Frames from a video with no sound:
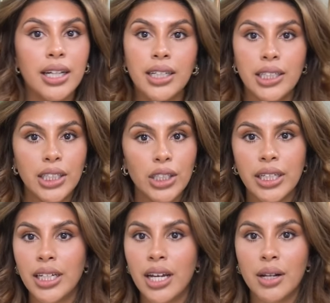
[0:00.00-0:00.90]

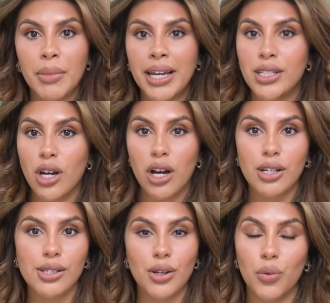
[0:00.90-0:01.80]
Clearly none of my
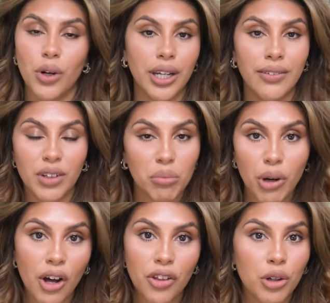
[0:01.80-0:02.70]
dogs were even
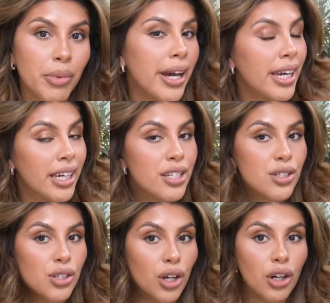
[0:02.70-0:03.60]
bothered by
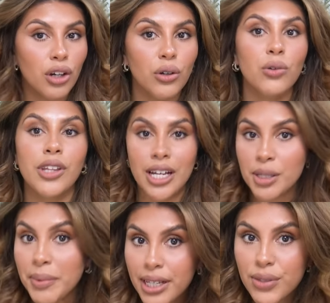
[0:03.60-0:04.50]
it, so that
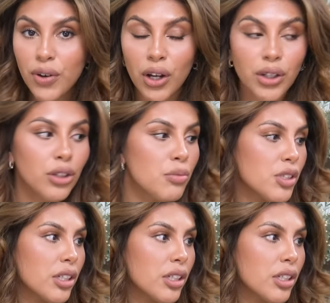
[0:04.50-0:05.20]
speaks volumes,